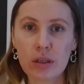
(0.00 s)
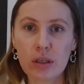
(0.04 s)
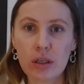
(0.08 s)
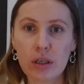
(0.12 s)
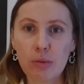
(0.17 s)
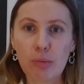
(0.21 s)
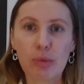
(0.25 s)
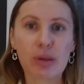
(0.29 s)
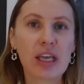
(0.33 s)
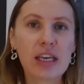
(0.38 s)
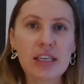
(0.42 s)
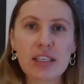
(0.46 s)

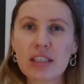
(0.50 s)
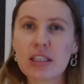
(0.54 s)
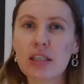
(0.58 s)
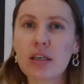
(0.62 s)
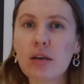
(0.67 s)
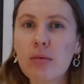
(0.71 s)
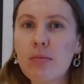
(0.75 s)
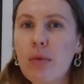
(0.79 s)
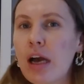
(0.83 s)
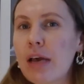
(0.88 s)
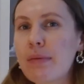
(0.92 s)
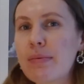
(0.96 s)
But there
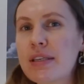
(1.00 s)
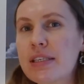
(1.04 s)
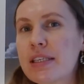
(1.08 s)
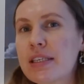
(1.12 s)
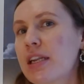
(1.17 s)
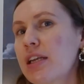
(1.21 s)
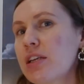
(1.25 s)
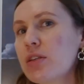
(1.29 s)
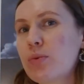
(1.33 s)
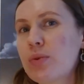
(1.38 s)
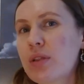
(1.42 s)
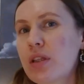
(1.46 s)
still might be
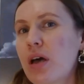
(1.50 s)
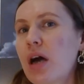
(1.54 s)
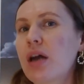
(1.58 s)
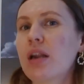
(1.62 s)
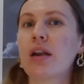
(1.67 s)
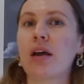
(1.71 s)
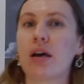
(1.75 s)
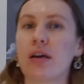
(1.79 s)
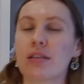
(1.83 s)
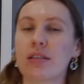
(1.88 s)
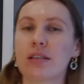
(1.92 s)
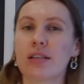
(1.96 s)
cynics within
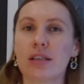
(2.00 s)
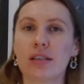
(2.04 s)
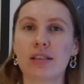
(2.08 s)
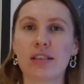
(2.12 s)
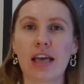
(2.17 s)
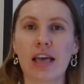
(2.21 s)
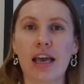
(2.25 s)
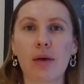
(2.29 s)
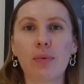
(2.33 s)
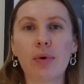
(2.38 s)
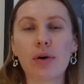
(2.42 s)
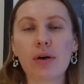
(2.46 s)
us that
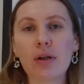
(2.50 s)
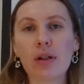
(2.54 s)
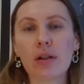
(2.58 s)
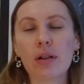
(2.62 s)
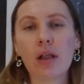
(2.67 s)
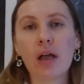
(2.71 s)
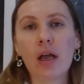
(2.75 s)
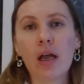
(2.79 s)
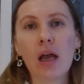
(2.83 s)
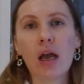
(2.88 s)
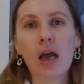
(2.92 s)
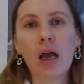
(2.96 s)
say, well,
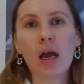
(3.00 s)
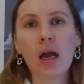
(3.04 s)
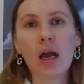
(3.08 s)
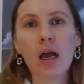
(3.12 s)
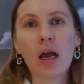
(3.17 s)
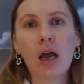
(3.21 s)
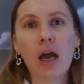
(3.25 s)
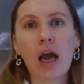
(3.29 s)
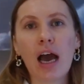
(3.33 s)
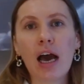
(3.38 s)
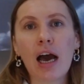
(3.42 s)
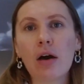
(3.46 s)

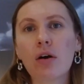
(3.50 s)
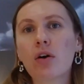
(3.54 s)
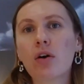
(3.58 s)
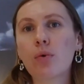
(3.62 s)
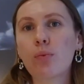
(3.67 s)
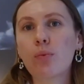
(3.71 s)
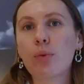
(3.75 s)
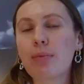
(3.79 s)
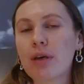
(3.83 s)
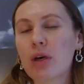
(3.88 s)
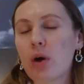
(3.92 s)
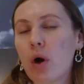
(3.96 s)
how can
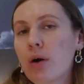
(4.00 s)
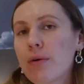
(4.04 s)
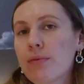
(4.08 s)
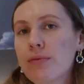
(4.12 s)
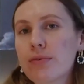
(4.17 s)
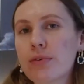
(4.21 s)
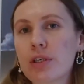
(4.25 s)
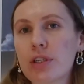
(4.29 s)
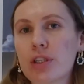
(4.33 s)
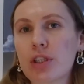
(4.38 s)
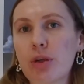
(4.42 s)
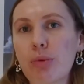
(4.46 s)
we be
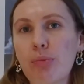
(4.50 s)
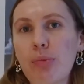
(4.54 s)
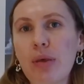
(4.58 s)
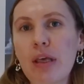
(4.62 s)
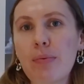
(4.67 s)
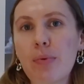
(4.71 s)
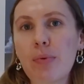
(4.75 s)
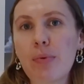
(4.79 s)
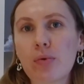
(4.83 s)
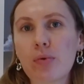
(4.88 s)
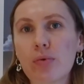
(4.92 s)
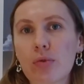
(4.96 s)
confident that
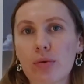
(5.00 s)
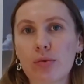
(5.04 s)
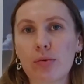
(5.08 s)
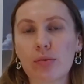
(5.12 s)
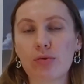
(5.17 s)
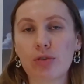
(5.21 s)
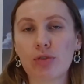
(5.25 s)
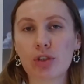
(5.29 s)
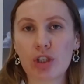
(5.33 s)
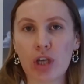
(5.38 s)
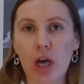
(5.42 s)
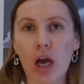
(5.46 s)
people will
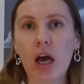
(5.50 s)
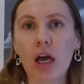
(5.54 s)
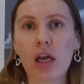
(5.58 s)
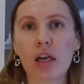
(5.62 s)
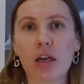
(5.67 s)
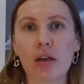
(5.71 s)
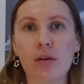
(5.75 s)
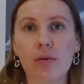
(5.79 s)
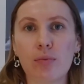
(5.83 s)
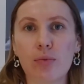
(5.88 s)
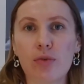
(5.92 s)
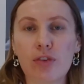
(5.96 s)
return
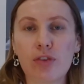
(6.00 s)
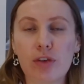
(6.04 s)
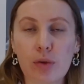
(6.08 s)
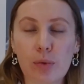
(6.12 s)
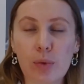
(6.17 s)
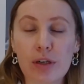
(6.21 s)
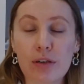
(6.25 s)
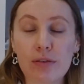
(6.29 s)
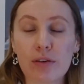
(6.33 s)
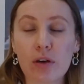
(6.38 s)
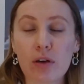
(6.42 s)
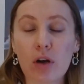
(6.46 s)
and
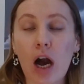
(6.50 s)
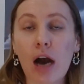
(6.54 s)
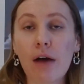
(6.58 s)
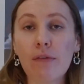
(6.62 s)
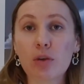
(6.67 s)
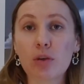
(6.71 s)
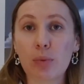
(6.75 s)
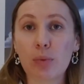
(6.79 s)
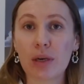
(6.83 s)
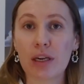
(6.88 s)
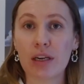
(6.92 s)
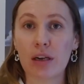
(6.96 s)
will feel
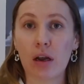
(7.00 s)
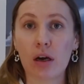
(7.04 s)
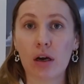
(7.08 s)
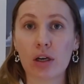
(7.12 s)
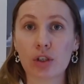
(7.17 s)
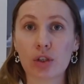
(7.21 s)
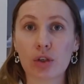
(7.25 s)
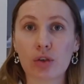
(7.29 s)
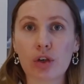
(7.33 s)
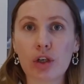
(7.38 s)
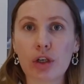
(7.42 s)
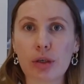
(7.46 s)
comfortable in
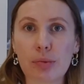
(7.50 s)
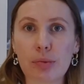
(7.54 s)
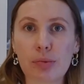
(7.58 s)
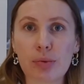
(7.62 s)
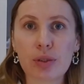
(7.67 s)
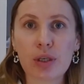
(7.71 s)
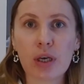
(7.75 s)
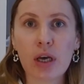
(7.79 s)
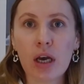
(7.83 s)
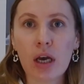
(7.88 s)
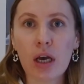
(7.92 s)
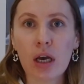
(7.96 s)
large
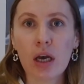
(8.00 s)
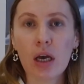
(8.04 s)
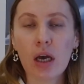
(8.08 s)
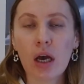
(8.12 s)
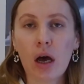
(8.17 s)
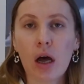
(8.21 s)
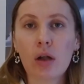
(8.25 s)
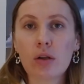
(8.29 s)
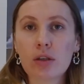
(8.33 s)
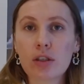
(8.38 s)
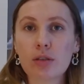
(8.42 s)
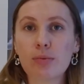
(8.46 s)
groups?
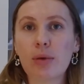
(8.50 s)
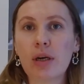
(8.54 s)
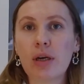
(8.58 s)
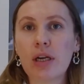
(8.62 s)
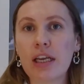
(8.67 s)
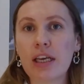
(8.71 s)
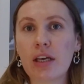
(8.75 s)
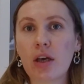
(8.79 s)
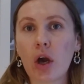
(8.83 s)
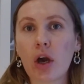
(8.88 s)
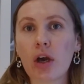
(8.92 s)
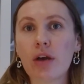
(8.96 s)

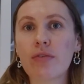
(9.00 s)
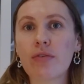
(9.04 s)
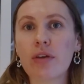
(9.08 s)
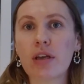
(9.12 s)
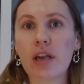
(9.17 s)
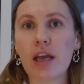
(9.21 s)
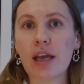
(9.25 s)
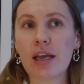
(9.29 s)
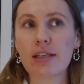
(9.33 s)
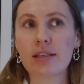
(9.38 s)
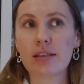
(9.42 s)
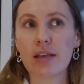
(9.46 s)
Ultimately, COVID
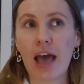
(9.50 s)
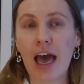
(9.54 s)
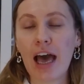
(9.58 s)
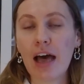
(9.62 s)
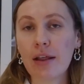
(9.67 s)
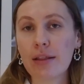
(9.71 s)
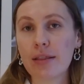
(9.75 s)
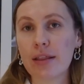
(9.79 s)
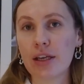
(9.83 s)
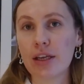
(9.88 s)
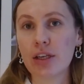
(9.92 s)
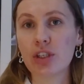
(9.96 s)
is a
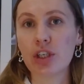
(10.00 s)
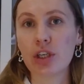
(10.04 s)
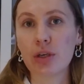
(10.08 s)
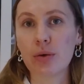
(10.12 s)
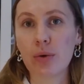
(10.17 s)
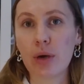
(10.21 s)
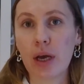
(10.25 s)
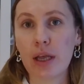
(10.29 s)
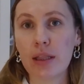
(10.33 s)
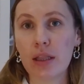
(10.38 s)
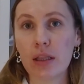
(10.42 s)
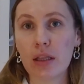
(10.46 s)
health issue,
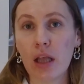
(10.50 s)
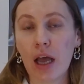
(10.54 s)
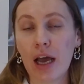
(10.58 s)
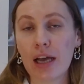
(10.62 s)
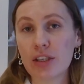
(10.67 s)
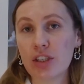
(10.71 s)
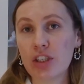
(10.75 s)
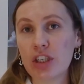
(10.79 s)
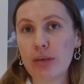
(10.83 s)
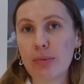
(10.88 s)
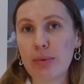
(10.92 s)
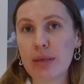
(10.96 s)
and as
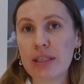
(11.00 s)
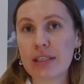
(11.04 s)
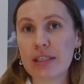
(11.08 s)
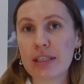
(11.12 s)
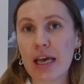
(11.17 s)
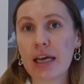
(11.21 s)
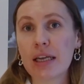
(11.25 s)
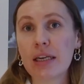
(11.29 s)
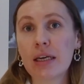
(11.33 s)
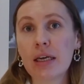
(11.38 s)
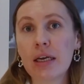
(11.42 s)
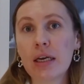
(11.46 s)
GB said,